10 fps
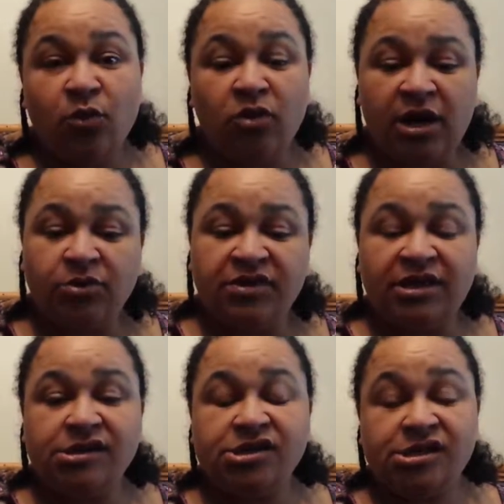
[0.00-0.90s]
and what I would
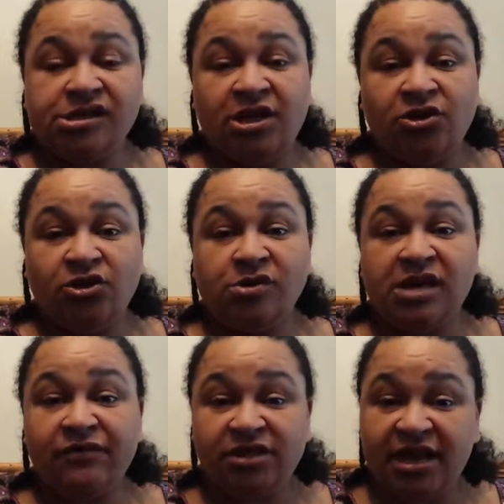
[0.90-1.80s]
then suggest that you do is
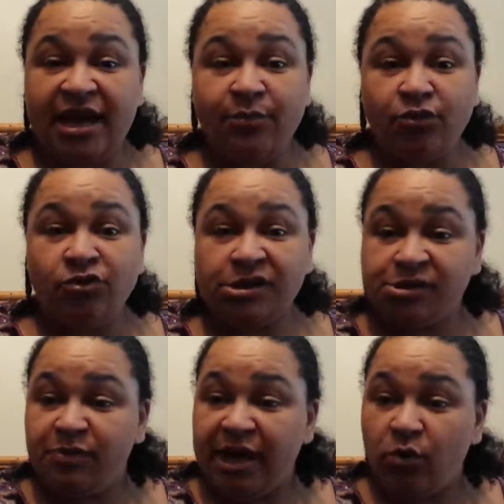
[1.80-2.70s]
have a table,
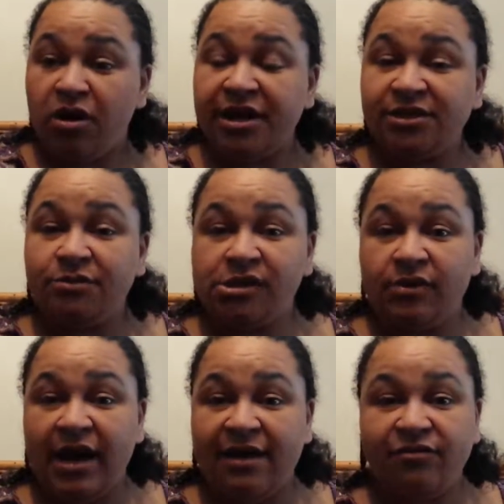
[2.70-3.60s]
display what items
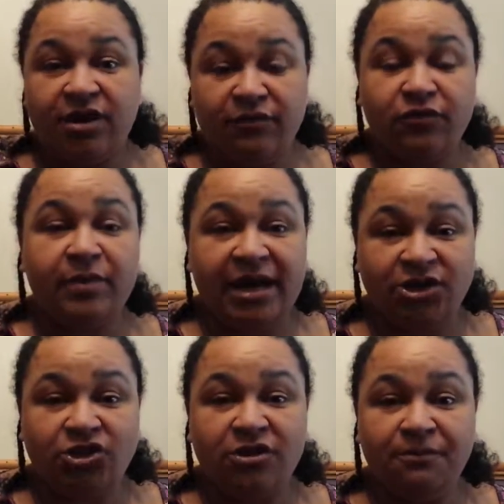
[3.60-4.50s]
you have and
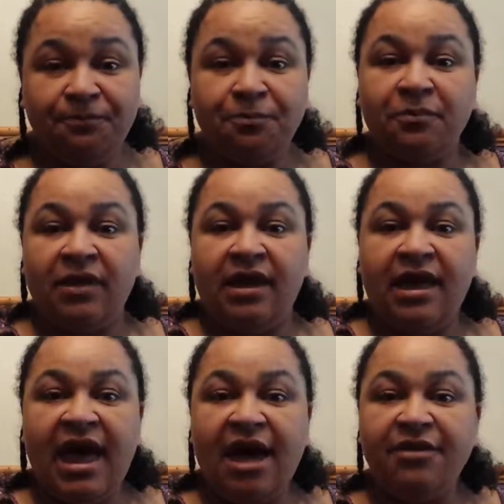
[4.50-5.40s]
information,
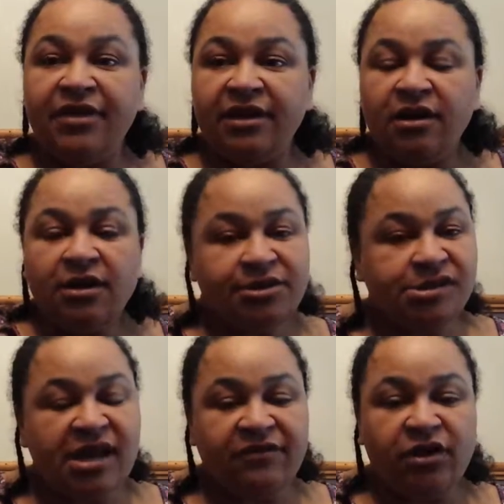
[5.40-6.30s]
and then
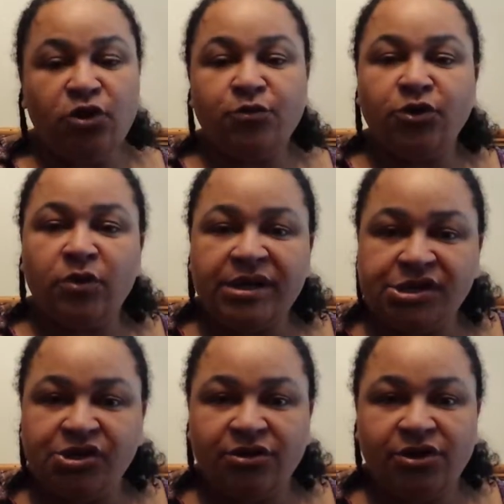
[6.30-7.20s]
just have an open
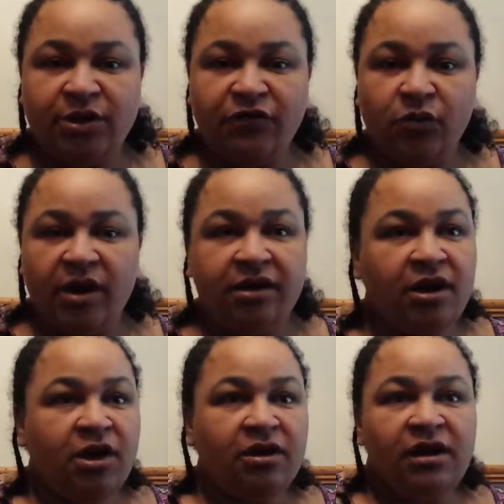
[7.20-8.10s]
question to everyone,
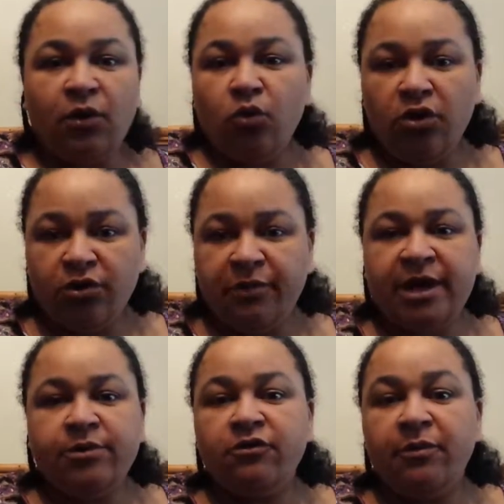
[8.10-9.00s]
like what could
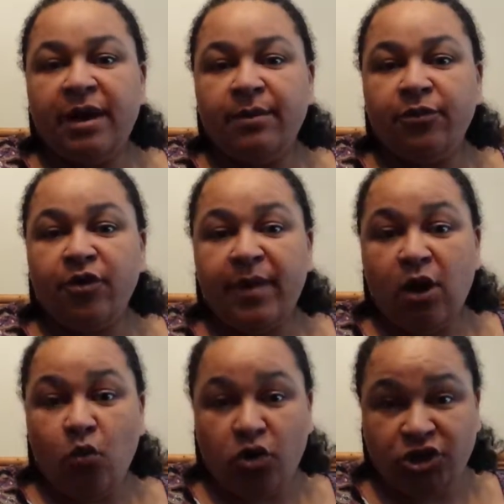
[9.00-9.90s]
people remember
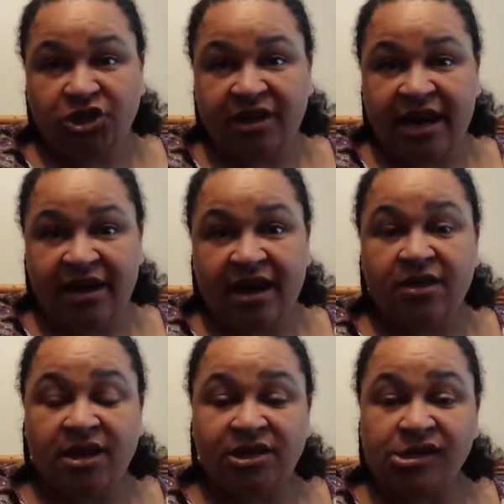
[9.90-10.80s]
about wash day, and
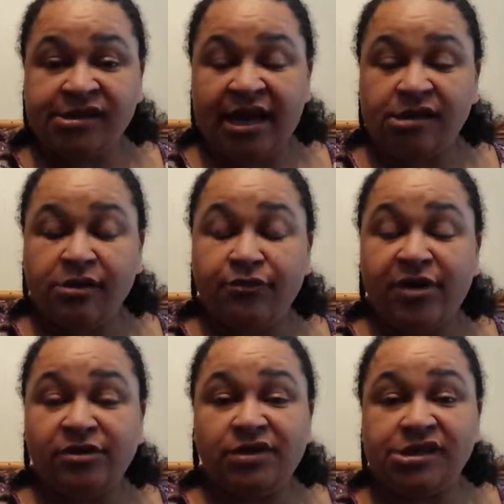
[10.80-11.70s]
then it just gets a
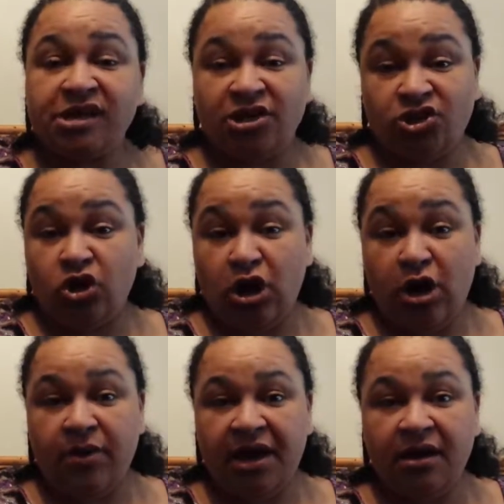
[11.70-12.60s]
thread of discussion
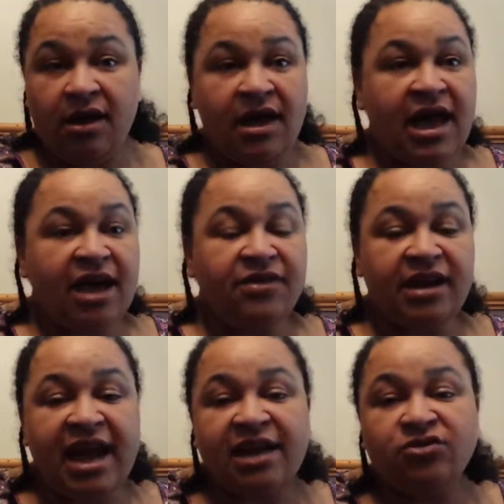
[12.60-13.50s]
going, and then
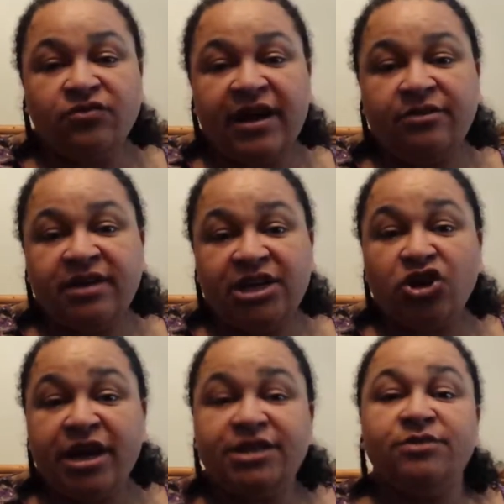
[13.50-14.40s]
hand around each
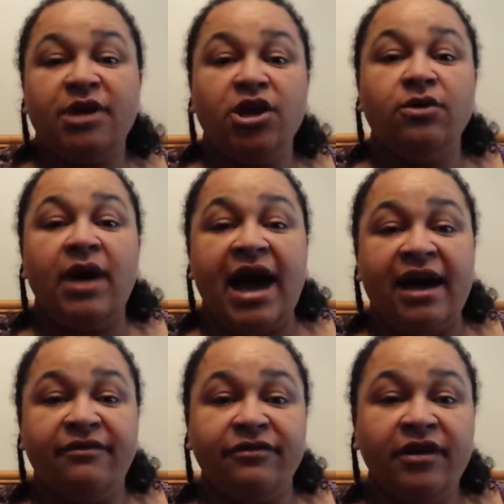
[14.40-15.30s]
item that you
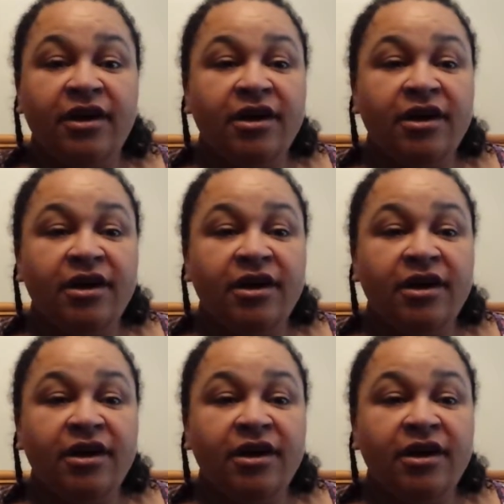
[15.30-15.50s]
have,